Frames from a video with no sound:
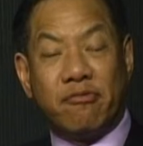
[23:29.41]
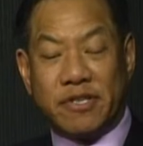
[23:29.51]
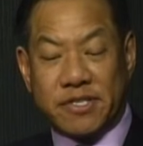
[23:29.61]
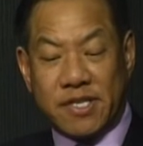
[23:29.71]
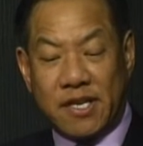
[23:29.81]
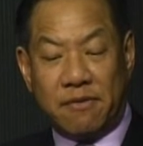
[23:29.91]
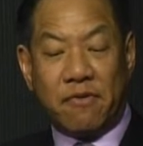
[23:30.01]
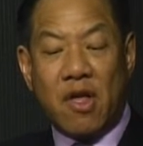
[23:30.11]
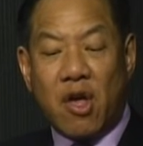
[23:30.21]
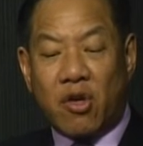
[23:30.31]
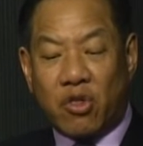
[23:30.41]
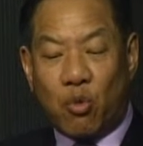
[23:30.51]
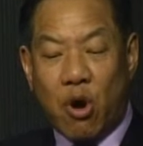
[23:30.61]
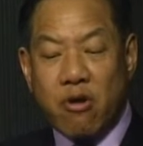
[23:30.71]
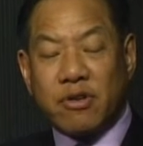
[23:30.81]
receive. The
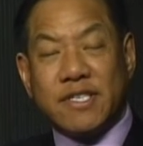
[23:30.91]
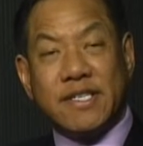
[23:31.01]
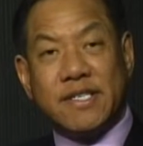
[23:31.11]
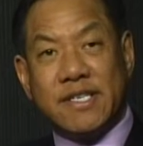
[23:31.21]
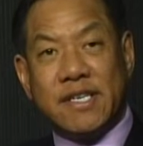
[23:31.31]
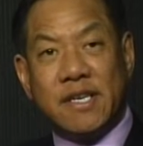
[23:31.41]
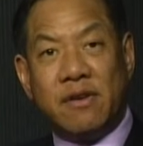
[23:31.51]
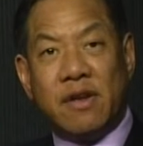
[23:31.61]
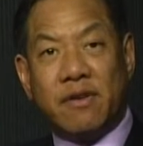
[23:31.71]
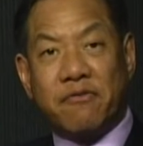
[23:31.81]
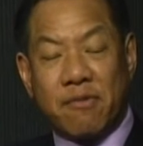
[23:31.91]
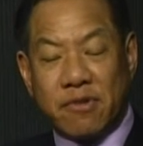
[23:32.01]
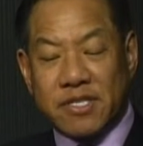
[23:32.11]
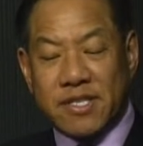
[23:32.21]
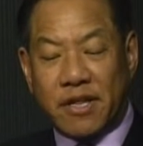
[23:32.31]
warranty deed from the
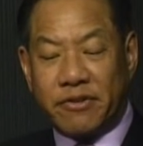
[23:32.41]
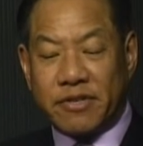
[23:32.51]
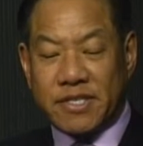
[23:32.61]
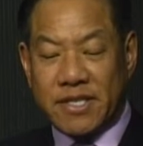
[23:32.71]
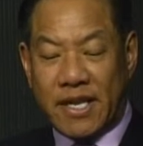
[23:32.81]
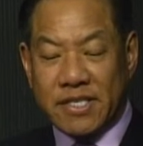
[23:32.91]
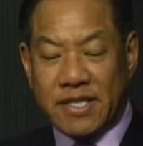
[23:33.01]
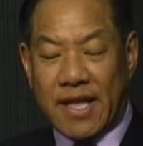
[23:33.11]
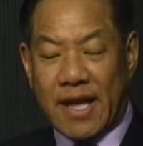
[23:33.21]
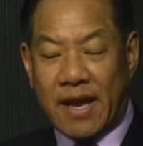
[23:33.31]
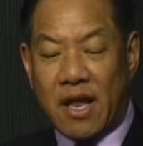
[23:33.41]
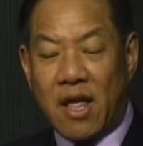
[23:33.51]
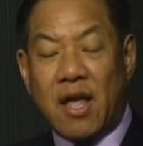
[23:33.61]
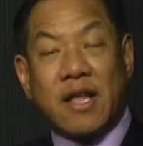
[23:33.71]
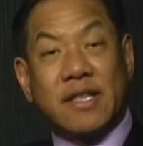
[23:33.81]
seller states that
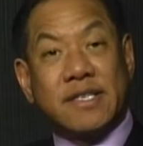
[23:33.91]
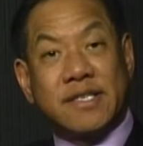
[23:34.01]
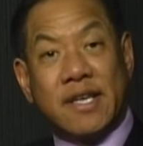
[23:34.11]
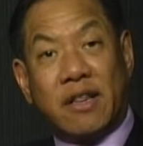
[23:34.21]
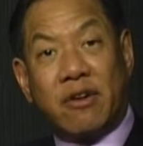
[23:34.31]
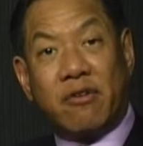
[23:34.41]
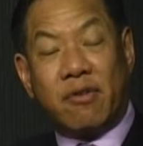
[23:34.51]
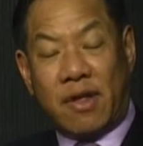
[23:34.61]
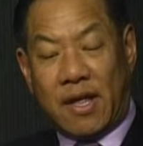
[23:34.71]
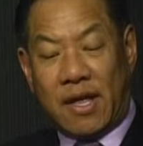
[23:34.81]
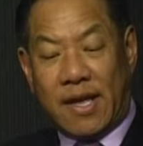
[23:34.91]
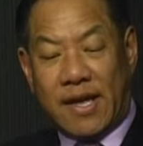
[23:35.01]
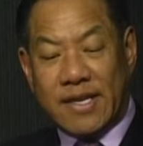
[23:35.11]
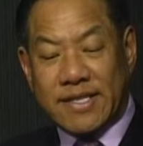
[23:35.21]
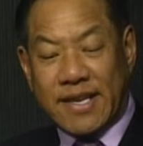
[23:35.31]
the seller
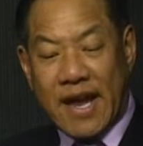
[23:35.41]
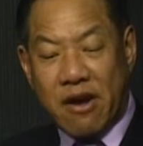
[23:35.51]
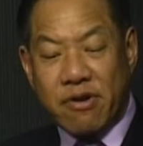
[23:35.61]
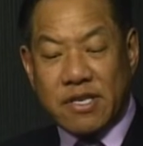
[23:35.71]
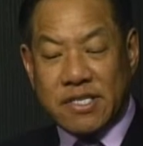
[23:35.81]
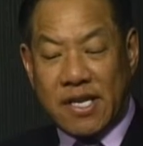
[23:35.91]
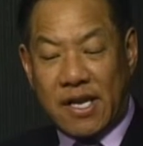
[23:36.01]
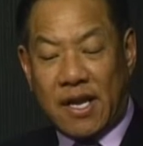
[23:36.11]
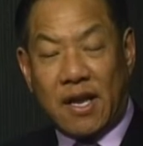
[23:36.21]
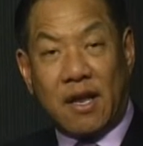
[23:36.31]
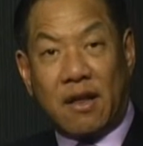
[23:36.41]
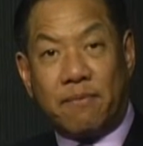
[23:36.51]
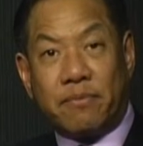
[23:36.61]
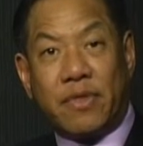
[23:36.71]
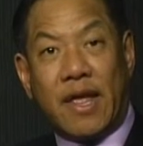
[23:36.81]
is guaranteeing
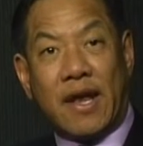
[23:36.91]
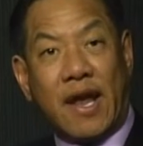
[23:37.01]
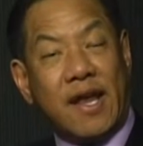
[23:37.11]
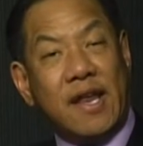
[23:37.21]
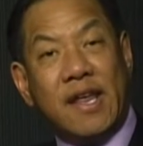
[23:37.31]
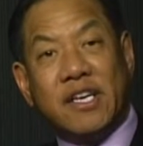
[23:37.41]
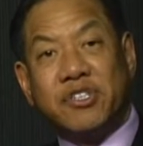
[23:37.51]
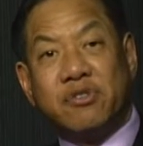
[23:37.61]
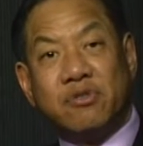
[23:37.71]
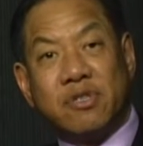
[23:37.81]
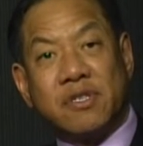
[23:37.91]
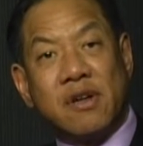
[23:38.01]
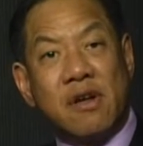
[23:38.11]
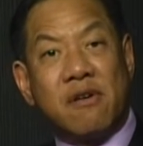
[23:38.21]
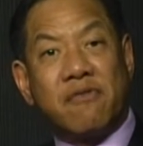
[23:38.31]
that any issues
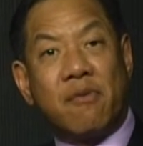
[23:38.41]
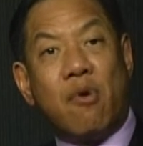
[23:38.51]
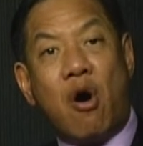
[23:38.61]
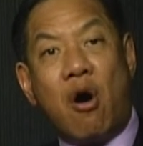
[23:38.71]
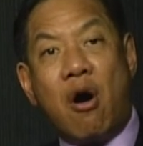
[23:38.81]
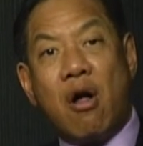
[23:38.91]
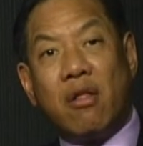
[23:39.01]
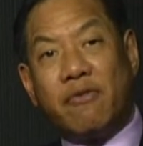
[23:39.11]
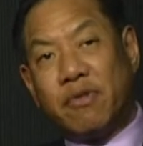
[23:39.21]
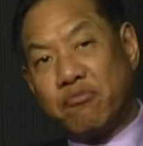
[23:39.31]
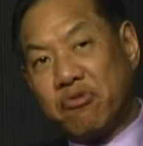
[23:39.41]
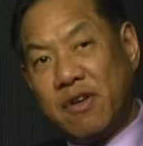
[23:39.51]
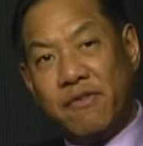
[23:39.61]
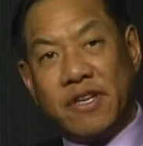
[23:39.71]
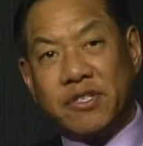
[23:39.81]
from all of the
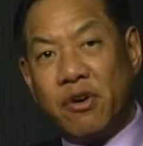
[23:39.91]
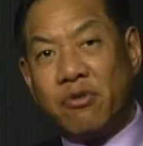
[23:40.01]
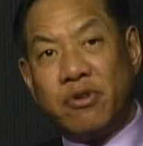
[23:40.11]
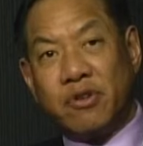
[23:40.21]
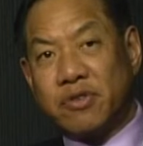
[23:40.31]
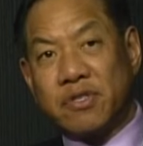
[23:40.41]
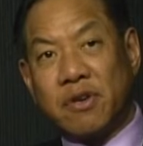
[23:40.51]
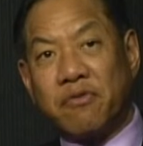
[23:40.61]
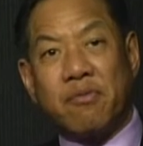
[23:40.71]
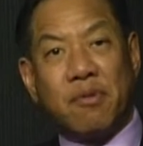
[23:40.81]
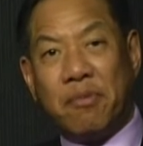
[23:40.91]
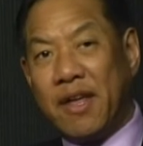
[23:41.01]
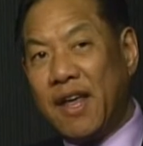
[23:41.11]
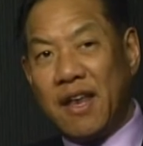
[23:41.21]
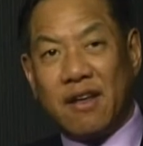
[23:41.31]
previous owners from the
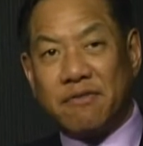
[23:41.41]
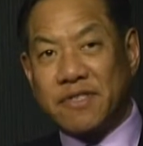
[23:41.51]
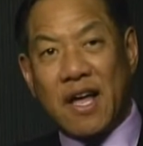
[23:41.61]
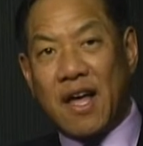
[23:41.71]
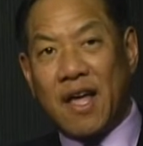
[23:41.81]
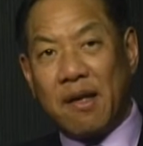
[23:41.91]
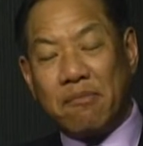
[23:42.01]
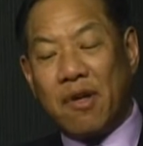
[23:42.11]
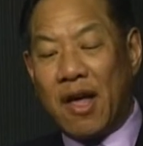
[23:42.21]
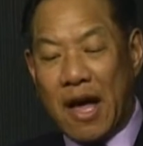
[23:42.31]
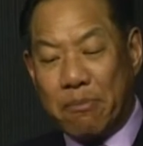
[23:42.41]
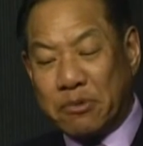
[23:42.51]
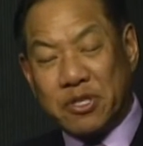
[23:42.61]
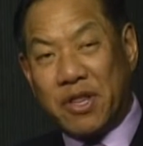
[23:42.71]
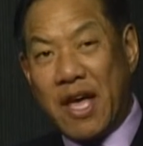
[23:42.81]
beginning of time up
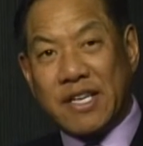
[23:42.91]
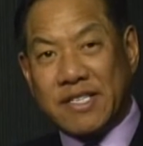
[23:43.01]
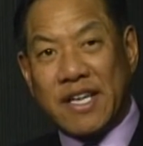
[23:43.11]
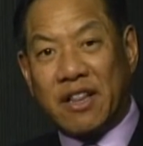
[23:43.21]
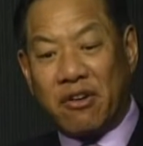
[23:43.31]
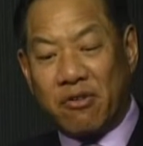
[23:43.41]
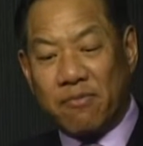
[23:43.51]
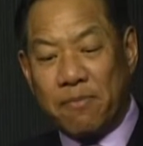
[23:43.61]
to that seller